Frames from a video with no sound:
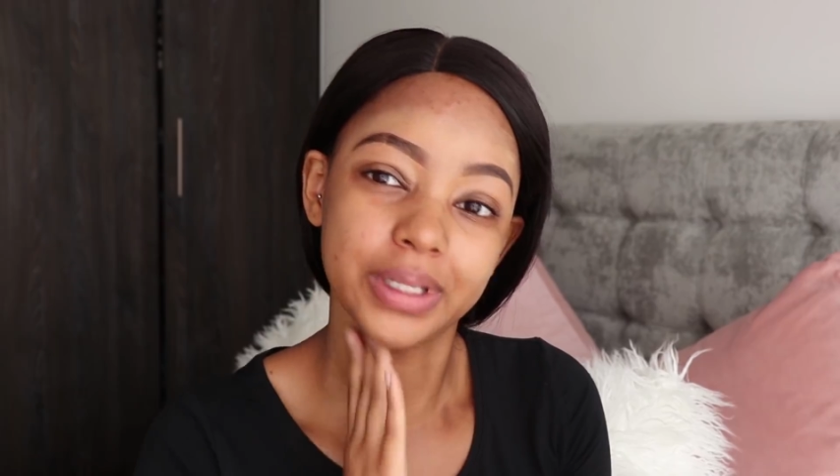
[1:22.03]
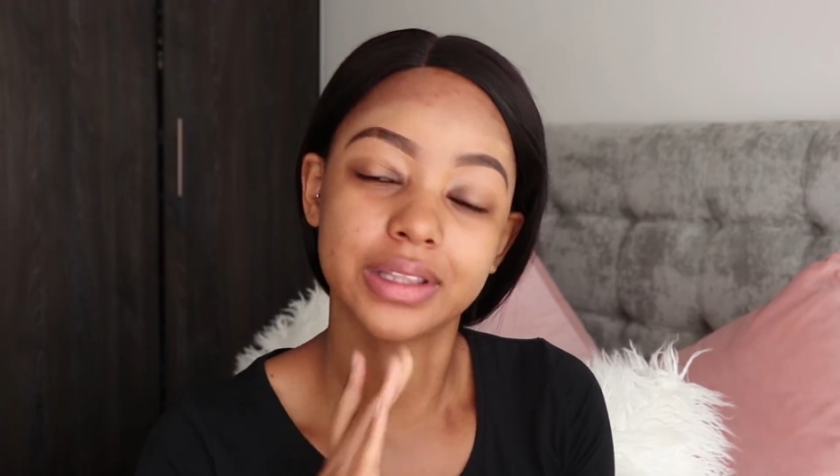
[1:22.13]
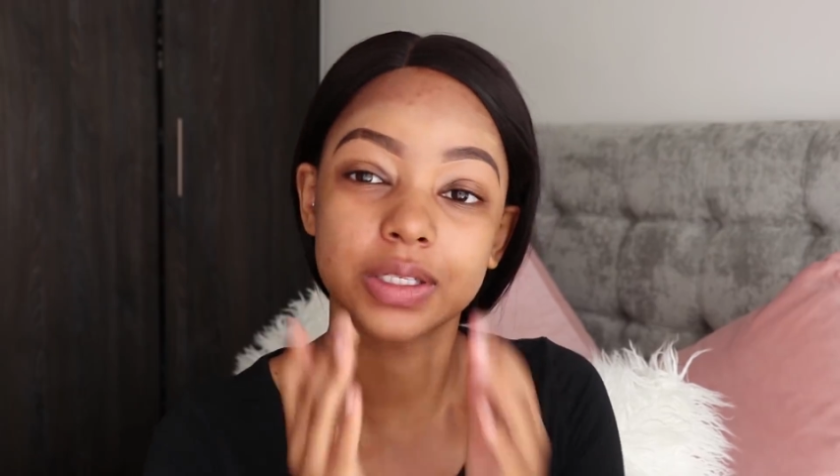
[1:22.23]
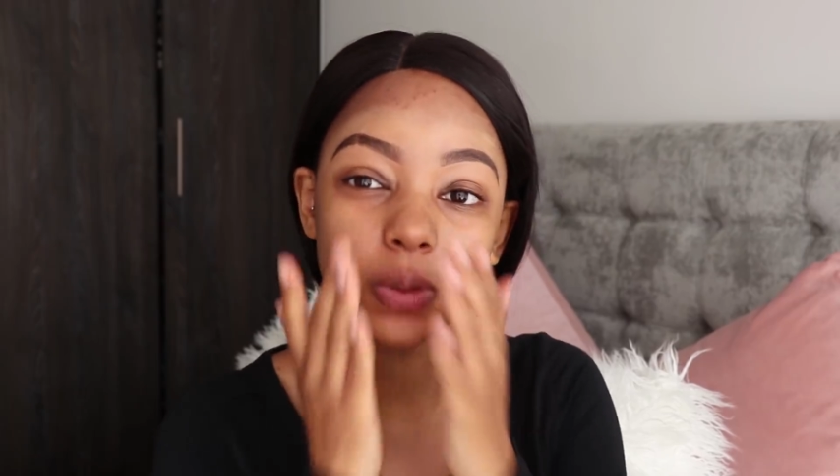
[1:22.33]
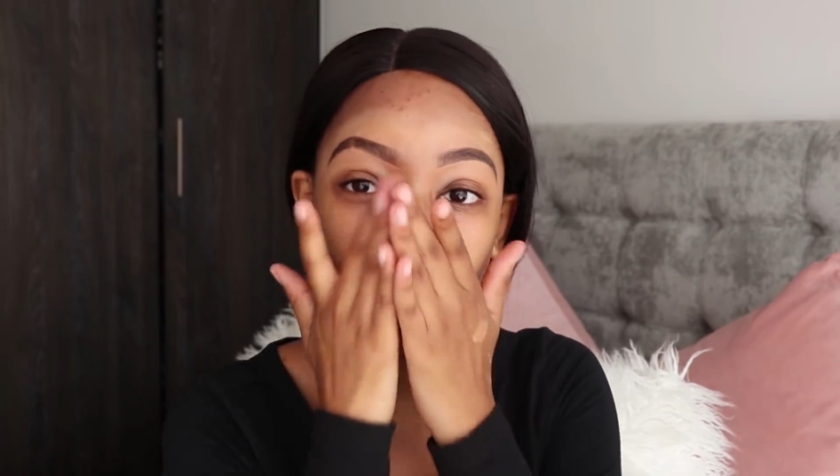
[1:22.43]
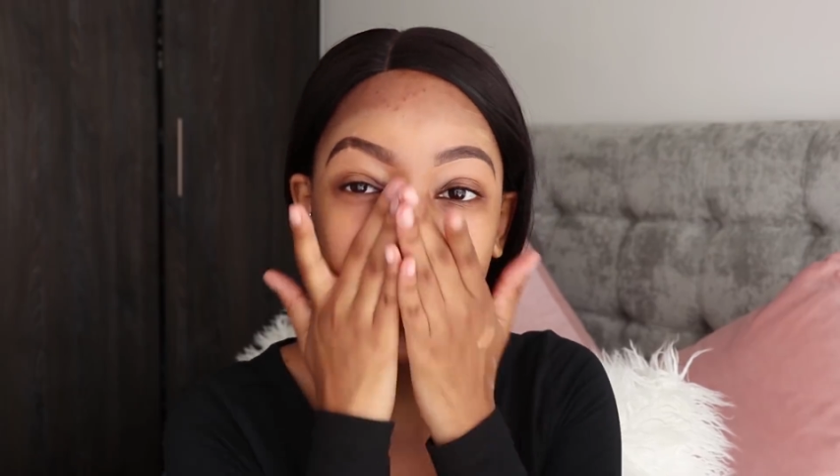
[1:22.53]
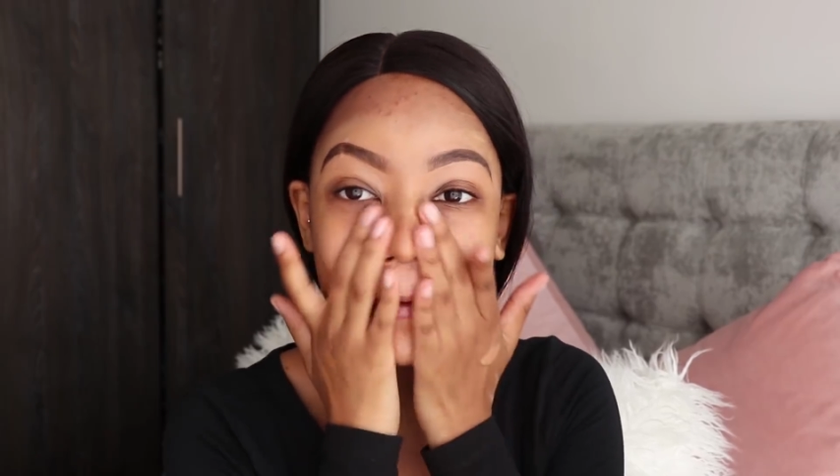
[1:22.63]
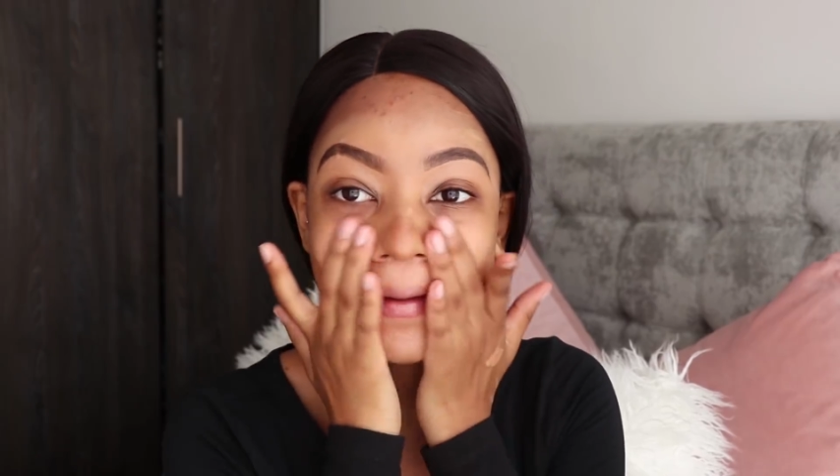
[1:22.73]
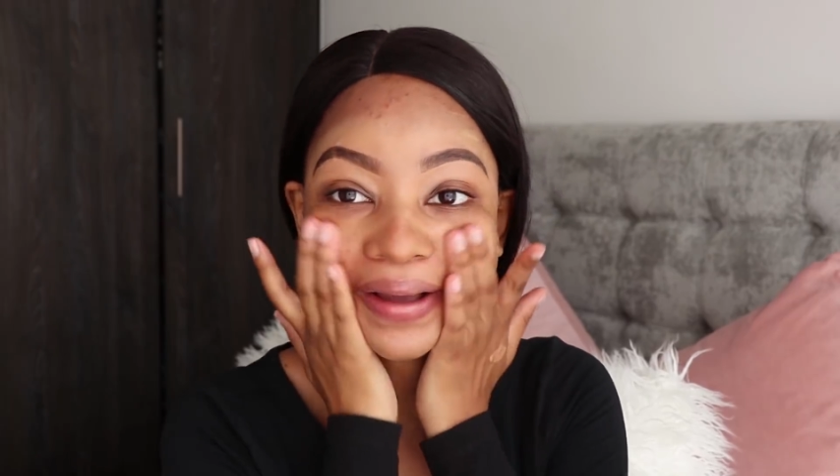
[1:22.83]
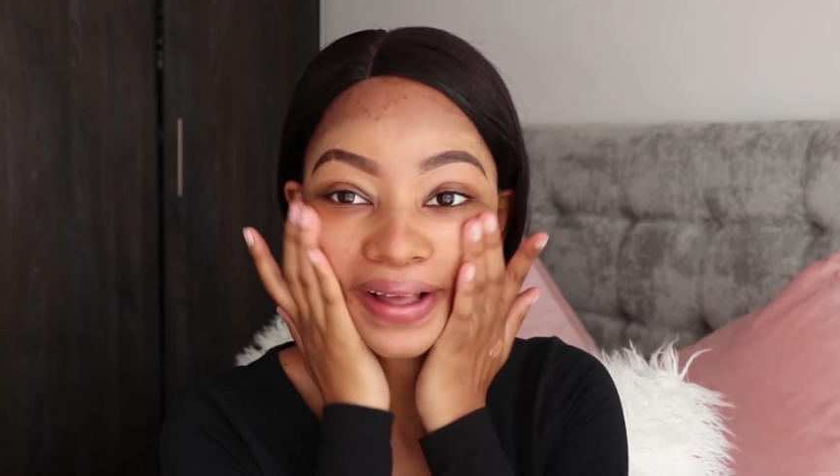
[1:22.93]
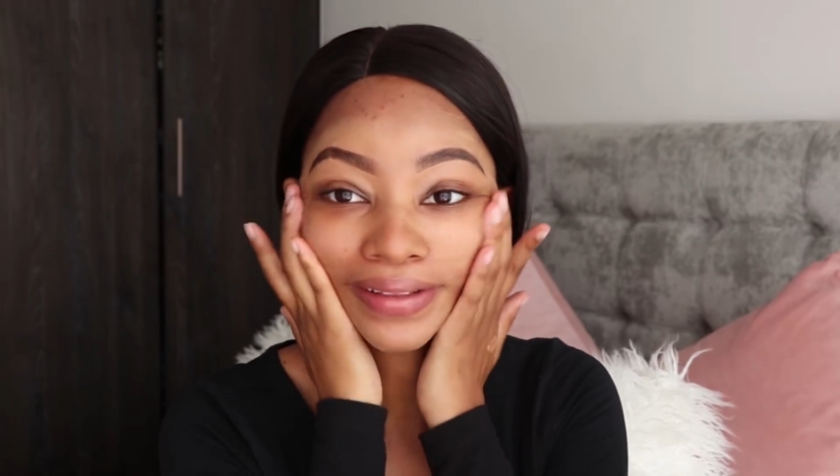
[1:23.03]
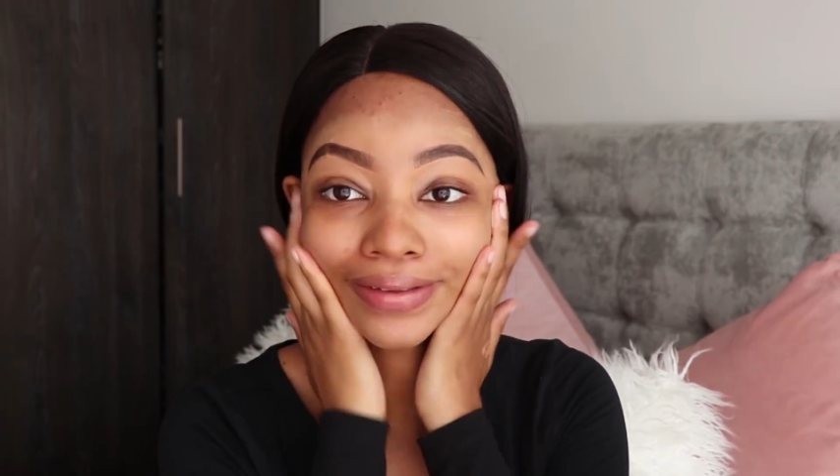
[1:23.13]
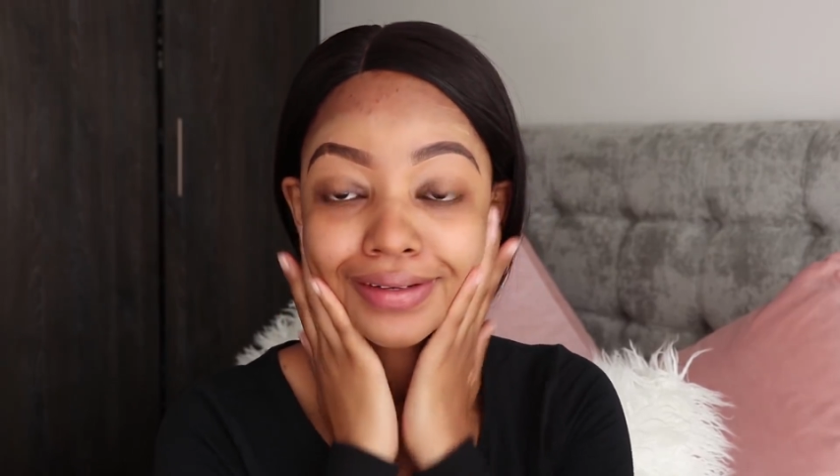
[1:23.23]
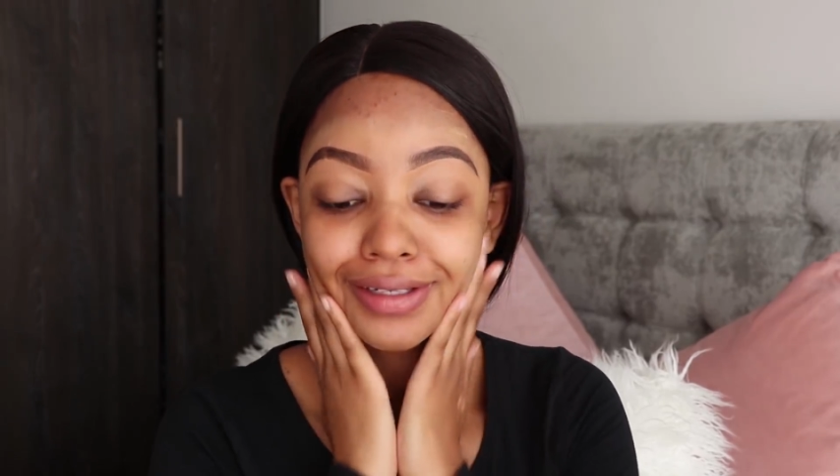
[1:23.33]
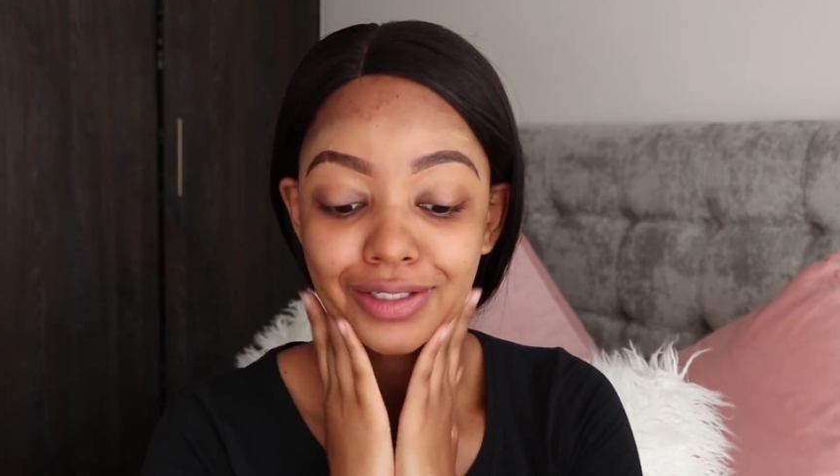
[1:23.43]
but this week
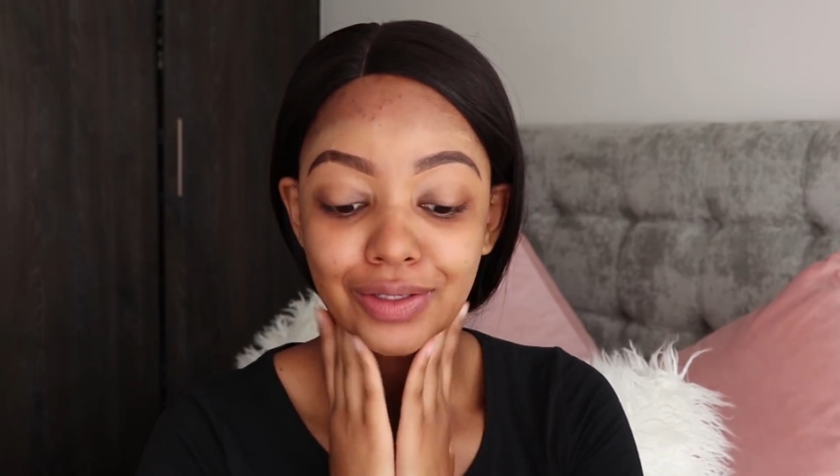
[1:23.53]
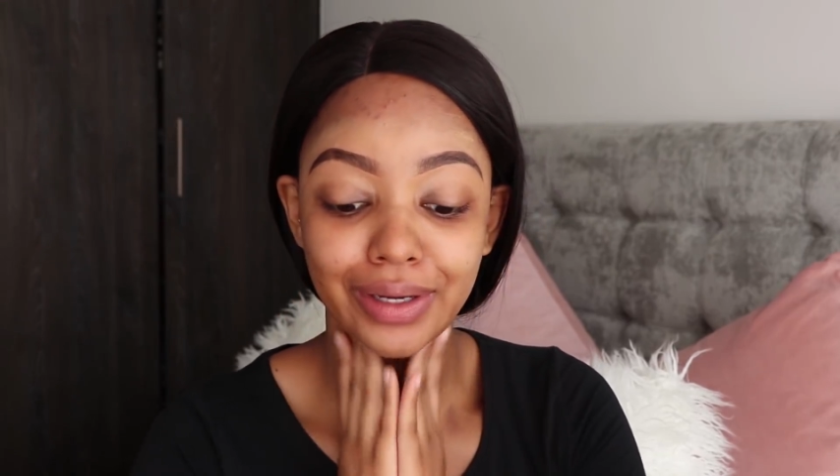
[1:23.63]
it's just